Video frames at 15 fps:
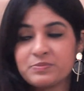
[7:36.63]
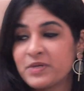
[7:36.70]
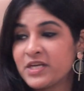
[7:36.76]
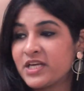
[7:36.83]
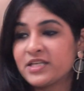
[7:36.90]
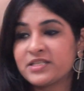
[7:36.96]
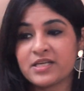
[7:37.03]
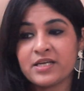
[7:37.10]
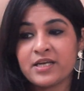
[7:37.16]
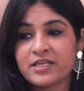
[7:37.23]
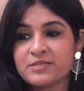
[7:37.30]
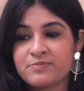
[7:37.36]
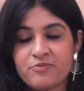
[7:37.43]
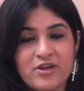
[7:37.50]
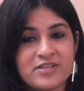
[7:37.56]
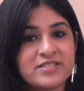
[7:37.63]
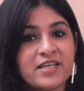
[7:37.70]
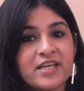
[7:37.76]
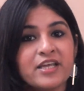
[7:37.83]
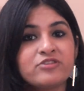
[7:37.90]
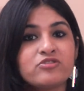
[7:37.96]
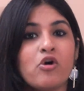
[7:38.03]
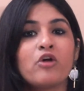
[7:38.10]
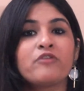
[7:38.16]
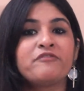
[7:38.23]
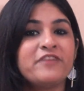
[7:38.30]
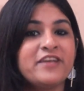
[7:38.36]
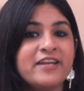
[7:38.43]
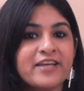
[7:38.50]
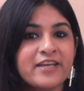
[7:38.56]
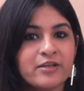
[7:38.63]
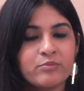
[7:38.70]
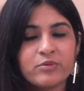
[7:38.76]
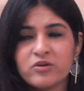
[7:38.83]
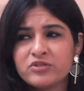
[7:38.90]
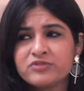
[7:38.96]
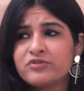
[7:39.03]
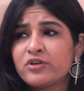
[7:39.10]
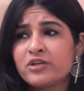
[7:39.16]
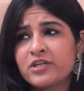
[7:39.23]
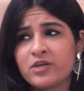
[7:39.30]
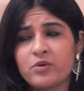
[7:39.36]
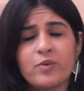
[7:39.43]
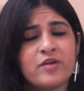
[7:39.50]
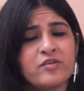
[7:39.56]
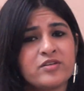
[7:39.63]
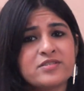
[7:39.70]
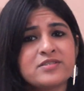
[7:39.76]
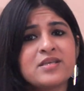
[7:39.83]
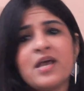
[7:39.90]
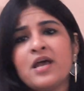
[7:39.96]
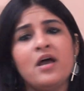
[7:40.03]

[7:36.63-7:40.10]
be it in expressing it or feeling it, because for an Aquarius,